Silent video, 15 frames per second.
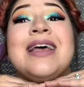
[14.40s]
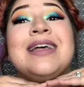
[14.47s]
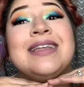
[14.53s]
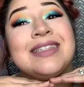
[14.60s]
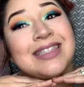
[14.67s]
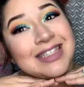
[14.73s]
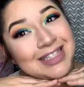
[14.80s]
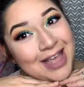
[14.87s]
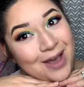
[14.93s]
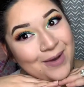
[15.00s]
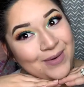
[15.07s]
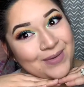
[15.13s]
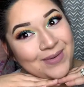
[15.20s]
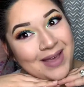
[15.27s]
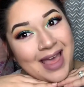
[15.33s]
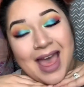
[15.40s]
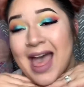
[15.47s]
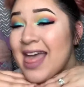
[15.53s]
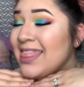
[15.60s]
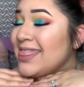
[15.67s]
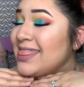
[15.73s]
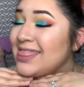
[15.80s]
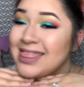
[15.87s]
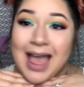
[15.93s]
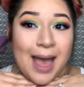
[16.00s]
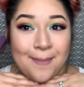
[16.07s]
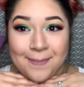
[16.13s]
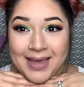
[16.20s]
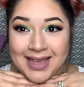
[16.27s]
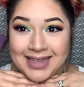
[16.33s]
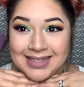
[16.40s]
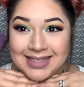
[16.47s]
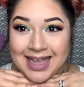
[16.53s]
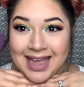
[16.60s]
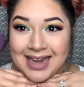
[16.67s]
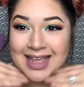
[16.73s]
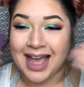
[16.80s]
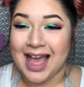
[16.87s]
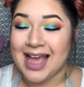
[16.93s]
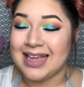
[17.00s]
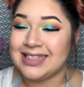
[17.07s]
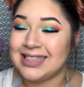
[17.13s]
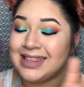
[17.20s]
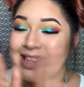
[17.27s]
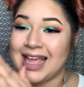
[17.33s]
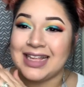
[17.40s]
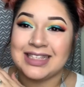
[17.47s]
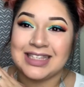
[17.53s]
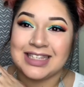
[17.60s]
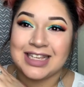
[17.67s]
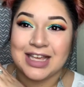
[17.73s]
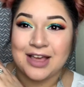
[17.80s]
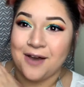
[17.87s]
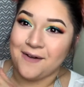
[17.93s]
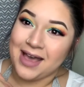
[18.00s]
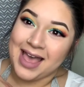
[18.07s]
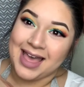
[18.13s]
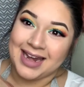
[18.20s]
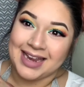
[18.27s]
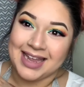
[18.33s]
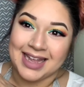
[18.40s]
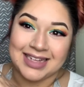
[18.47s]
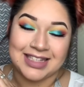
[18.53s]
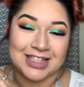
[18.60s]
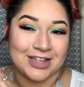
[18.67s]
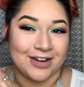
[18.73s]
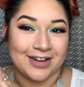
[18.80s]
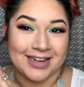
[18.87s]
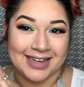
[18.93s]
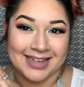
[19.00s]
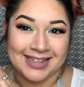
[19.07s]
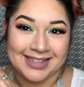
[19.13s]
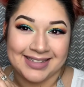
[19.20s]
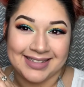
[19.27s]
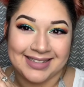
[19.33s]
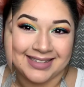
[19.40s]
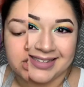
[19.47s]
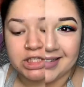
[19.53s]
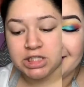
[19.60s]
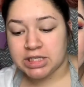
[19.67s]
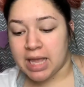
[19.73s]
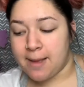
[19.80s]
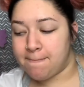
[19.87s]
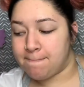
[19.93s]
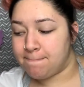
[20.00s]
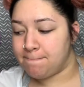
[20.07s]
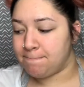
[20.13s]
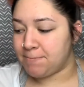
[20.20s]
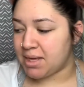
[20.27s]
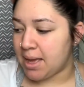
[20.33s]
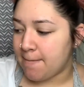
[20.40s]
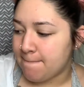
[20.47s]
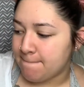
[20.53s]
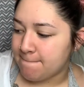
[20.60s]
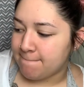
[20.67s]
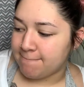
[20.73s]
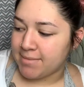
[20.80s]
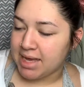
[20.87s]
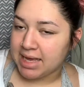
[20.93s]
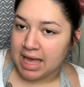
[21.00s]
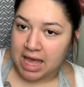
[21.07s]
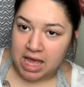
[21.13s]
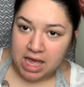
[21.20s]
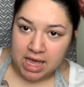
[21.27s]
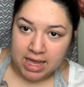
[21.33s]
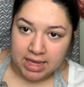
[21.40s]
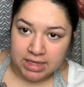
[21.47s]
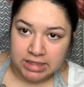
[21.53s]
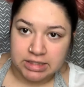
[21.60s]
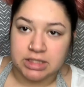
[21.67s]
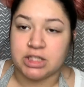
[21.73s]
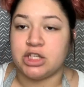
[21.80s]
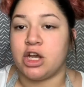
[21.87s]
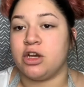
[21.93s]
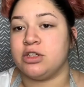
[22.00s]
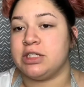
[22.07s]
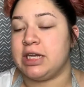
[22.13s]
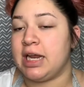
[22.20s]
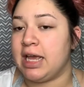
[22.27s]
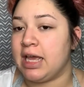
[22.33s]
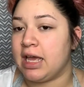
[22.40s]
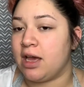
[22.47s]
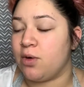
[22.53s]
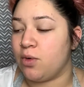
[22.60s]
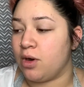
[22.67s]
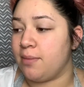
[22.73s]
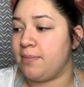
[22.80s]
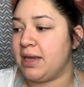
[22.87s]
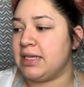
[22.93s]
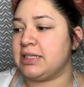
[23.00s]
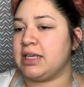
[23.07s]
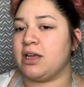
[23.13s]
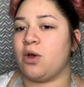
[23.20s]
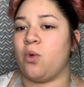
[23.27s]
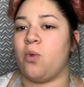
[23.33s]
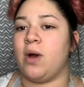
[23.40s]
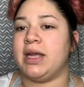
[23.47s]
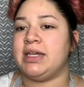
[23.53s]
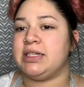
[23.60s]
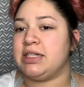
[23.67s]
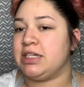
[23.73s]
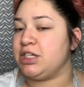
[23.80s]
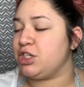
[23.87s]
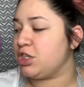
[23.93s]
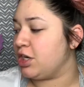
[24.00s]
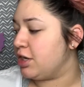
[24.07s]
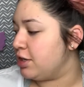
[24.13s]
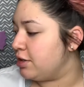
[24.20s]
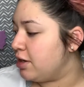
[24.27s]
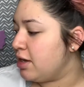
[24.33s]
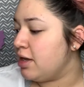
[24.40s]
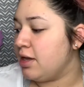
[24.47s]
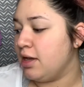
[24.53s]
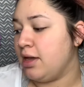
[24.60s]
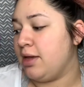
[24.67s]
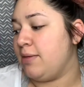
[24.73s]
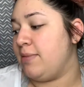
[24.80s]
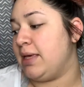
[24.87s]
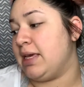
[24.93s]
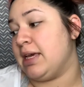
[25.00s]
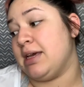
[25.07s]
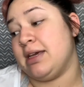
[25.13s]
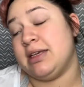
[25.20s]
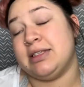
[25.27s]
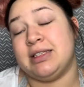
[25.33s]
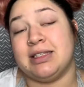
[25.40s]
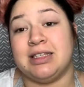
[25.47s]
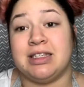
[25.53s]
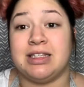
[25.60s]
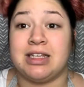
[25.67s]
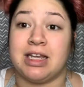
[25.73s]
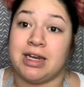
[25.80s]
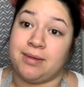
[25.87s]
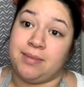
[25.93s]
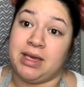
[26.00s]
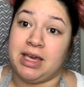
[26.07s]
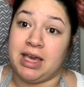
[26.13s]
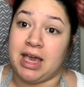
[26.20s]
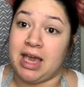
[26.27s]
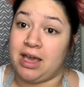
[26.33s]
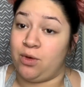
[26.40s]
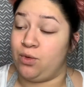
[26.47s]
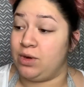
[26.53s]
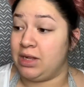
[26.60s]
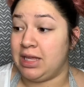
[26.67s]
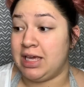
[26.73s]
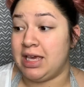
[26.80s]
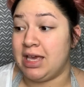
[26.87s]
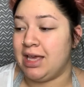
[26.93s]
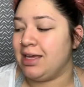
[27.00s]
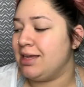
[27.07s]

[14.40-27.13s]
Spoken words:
So, that being said guys, let's go ahead and get started. Sup, my guys? So today I wore a basic white t-shirt because this is gonna be a really